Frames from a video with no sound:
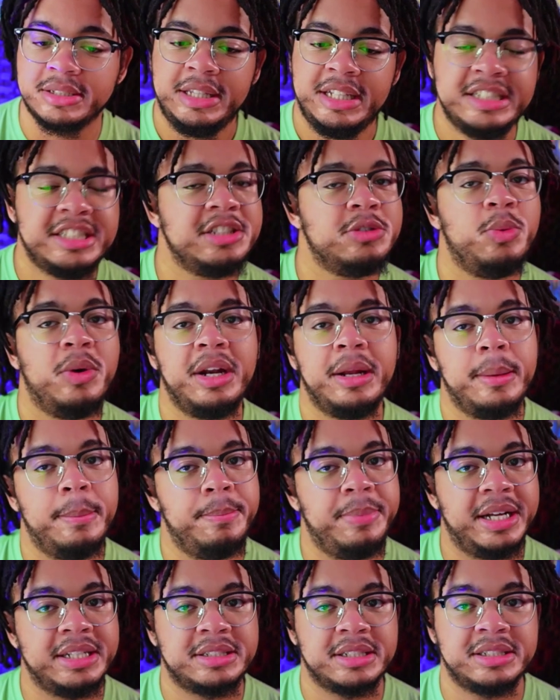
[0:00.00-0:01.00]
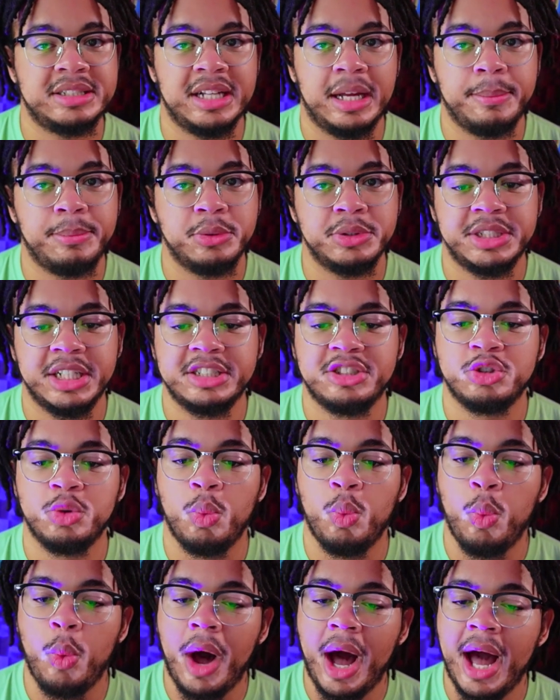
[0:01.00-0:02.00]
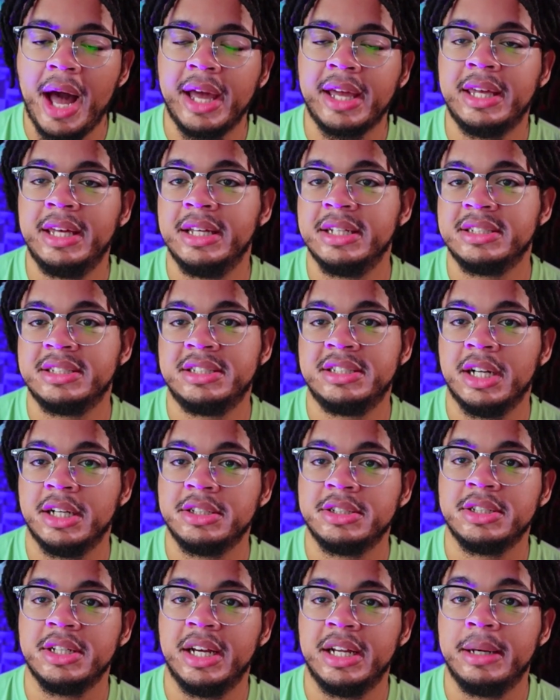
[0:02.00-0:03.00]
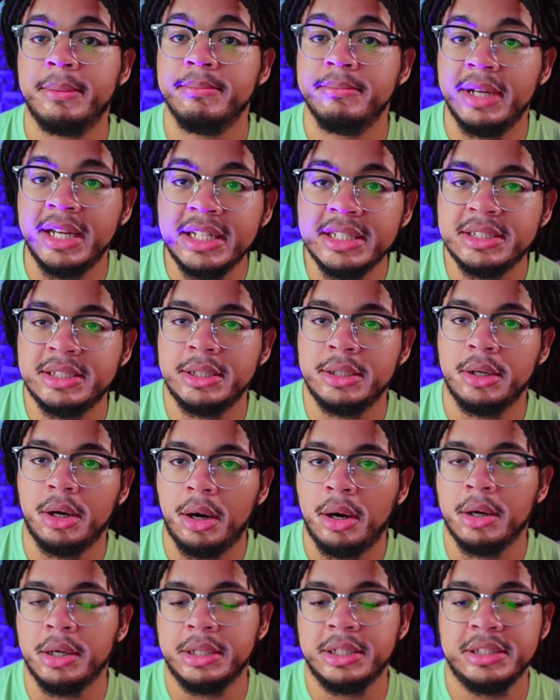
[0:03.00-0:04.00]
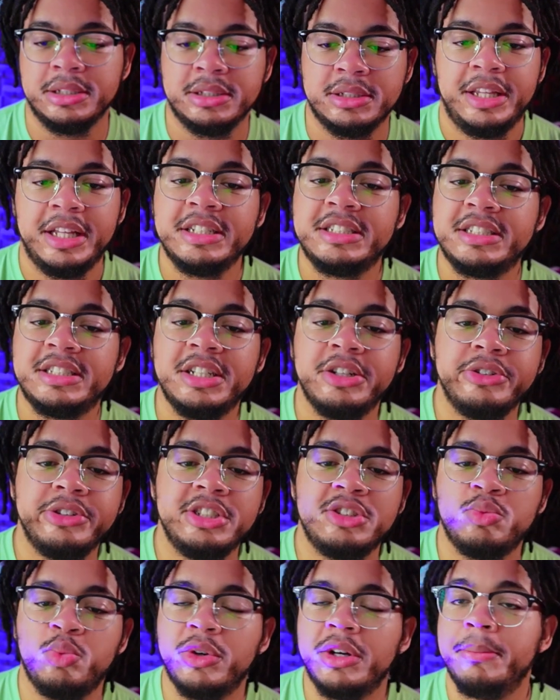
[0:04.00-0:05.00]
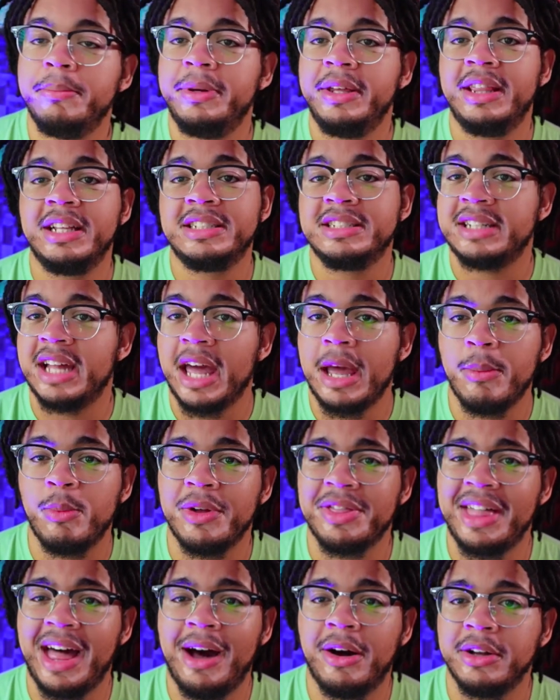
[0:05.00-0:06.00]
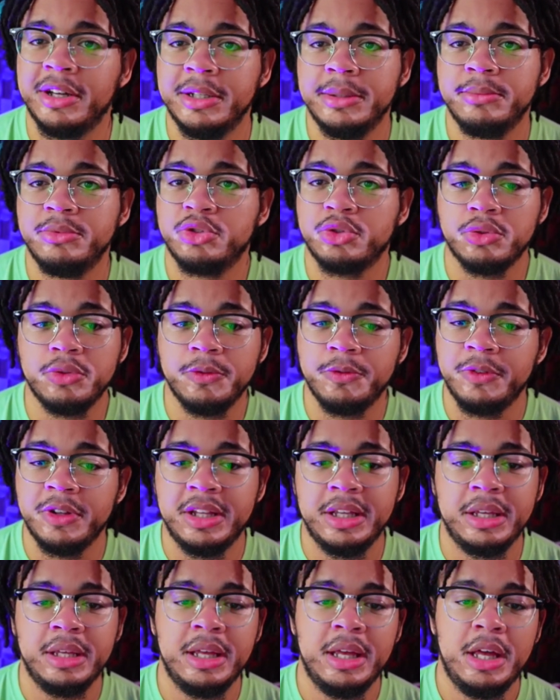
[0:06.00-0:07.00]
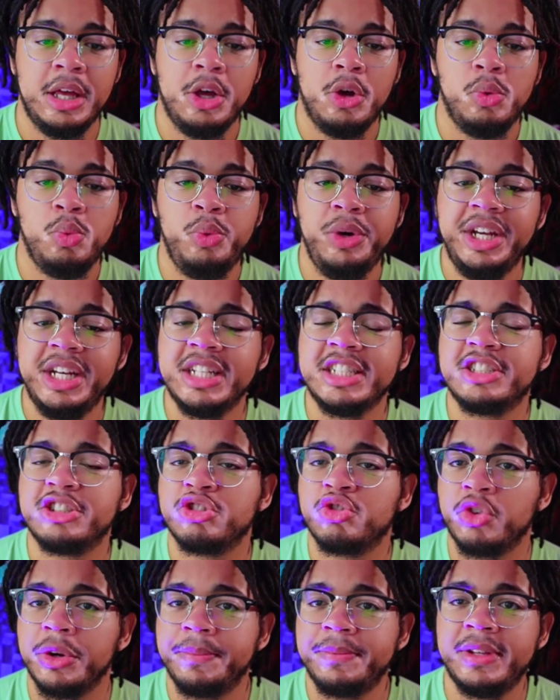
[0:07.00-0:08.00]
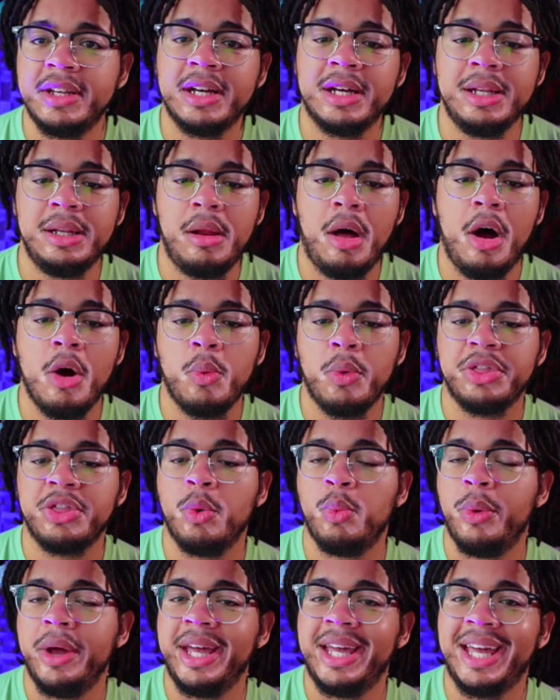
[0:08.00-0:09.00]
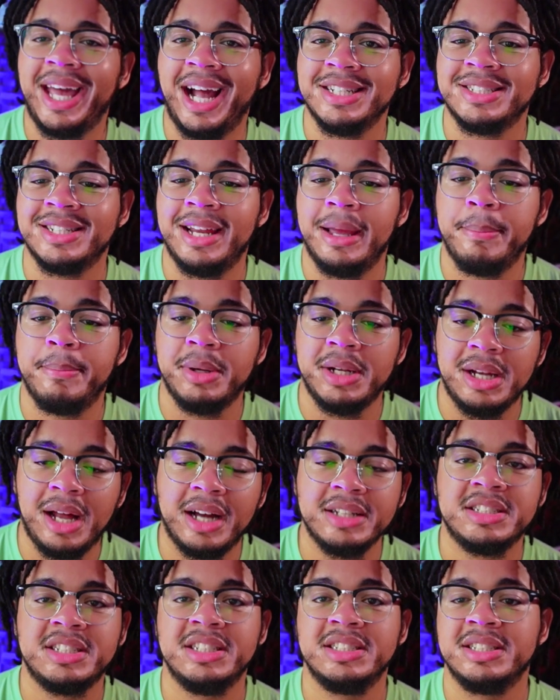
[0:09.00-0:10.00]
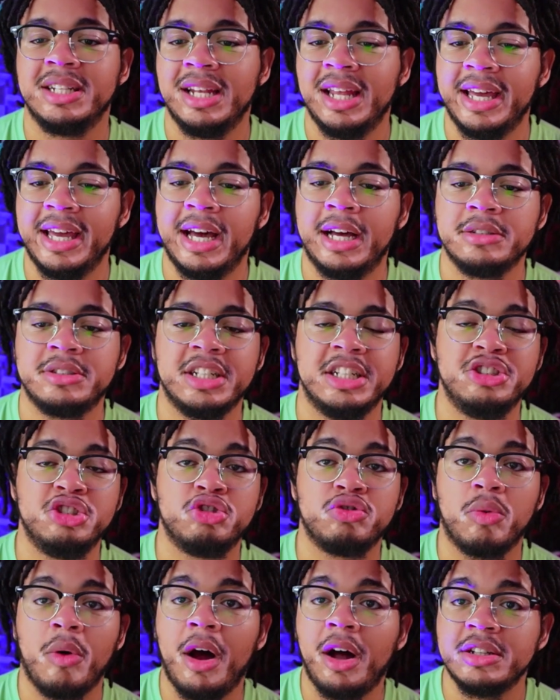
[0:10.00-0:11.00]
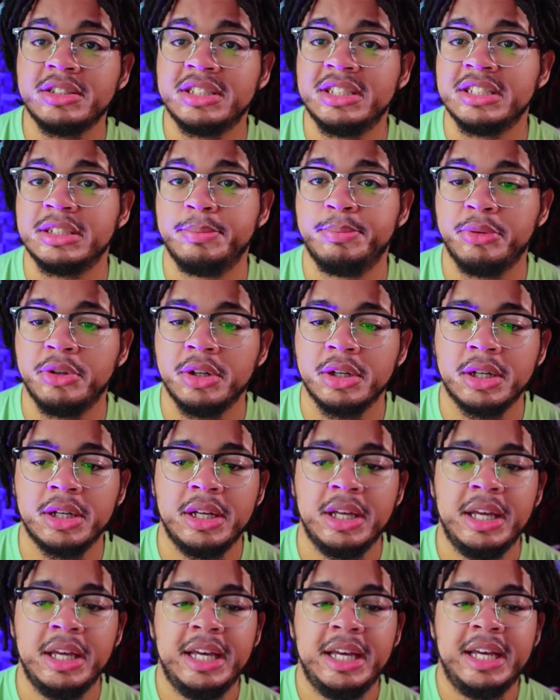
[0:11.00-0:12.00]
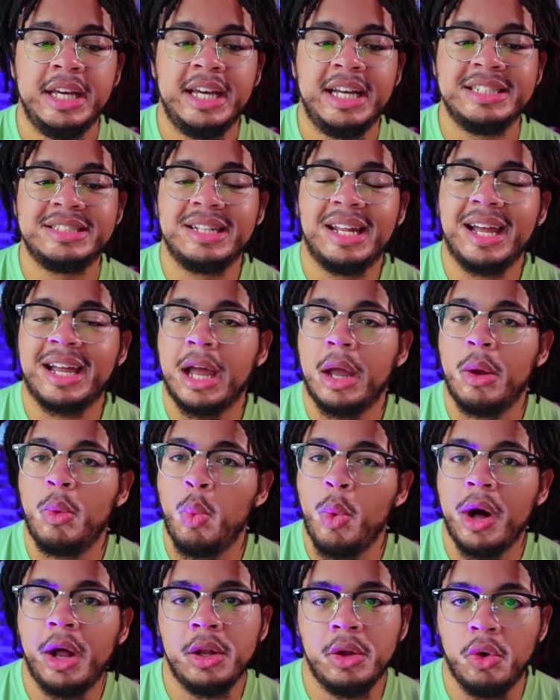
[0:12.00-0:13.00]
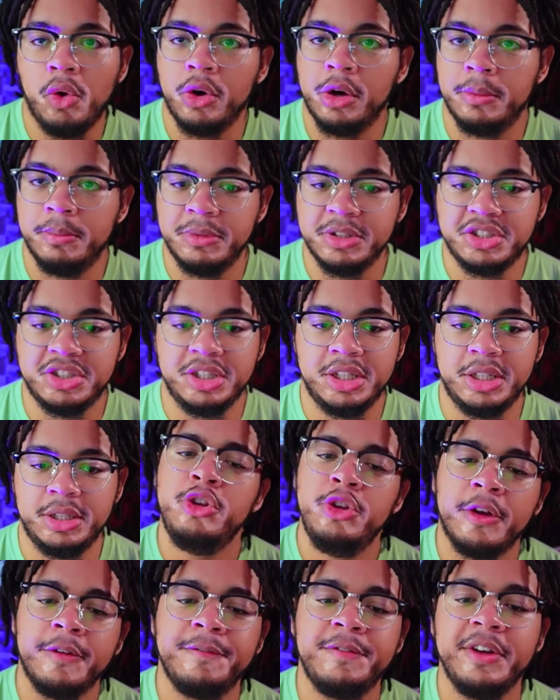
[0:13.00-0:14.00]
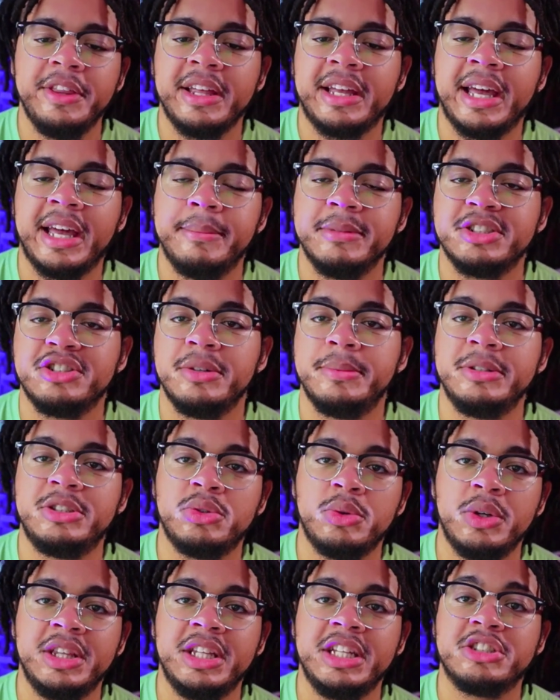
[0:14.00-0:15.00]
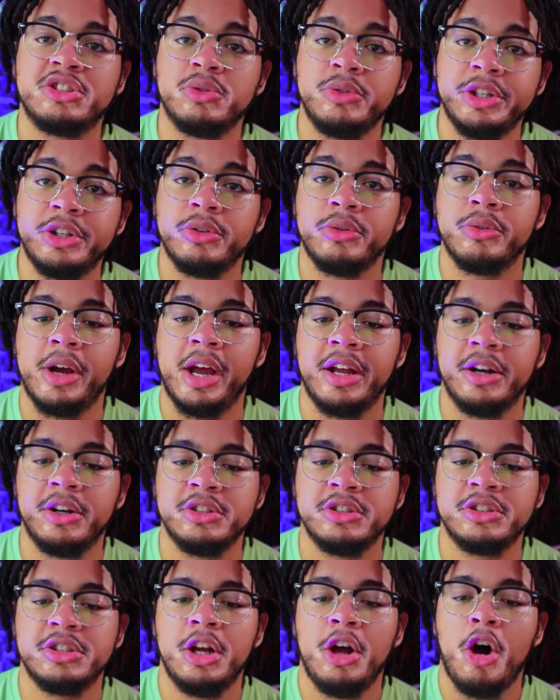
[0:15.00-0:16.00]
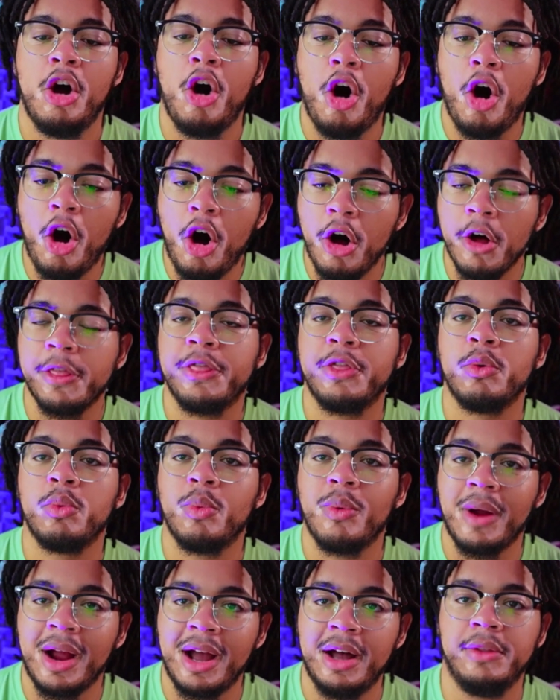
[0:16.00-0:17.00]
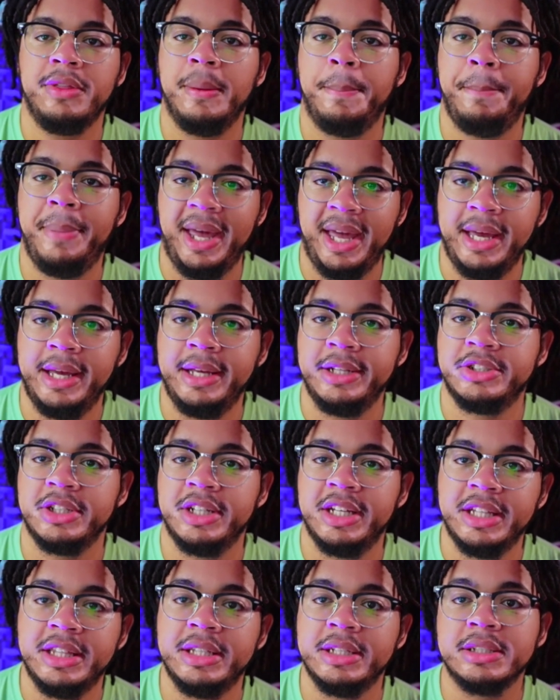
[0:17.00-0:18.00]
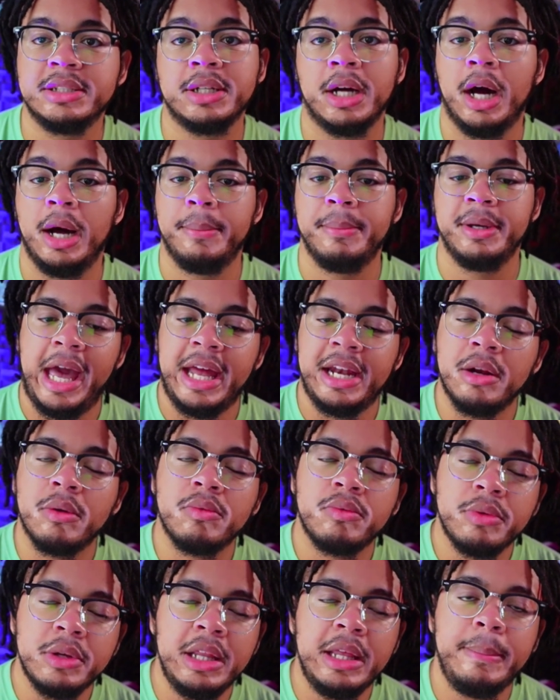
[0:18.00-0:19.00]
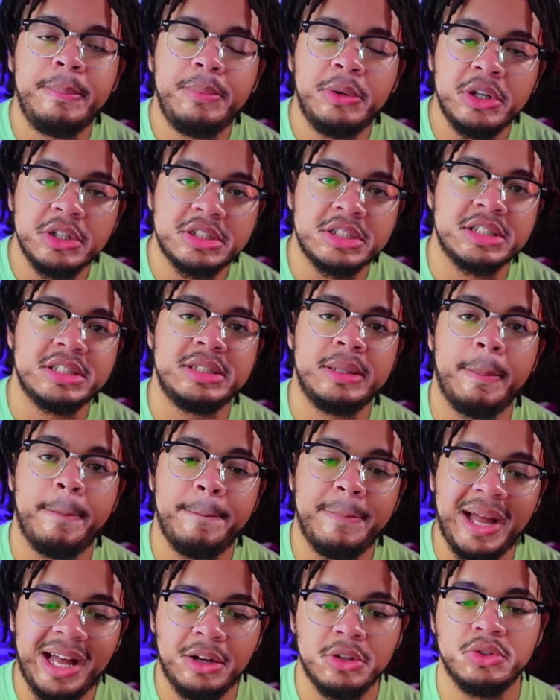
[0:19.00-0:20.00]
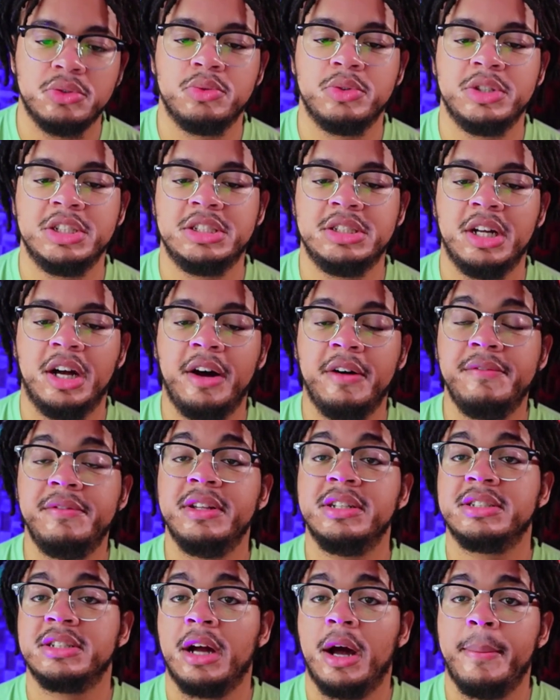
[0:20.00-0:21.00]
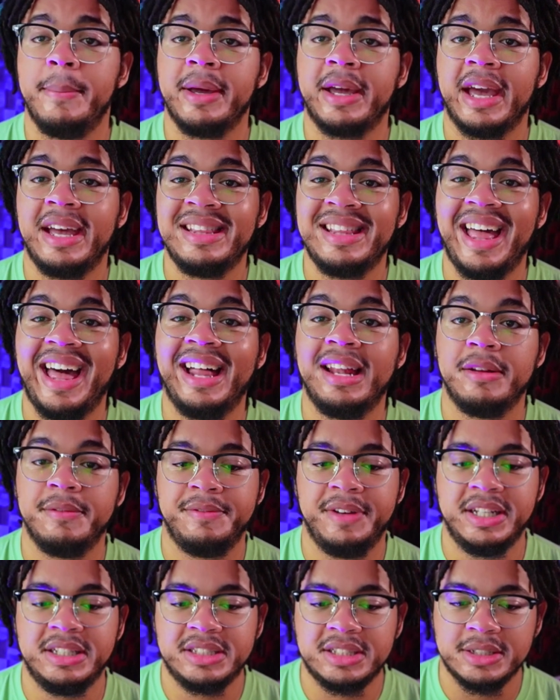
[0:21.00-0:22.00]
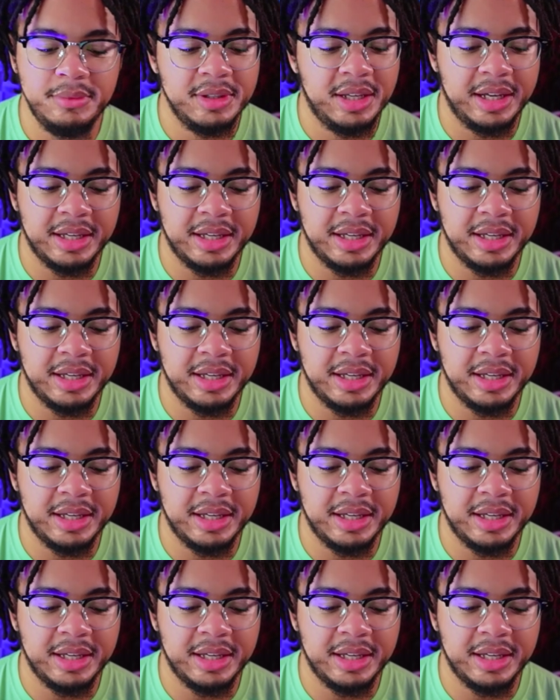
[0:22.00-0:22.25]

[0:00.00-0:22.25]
This is one of the best examples as to why he is such an amazing artist. This series wouldn't be the same without him, truthfully. Whedon's scripting, along with the way Cassaday plots his layouts and draws this book, is like a well-oiled machine. You can feel the chemistry between these three creators all throughout the page in this comic, and it really pushes the boundaries of this comic and elevates it.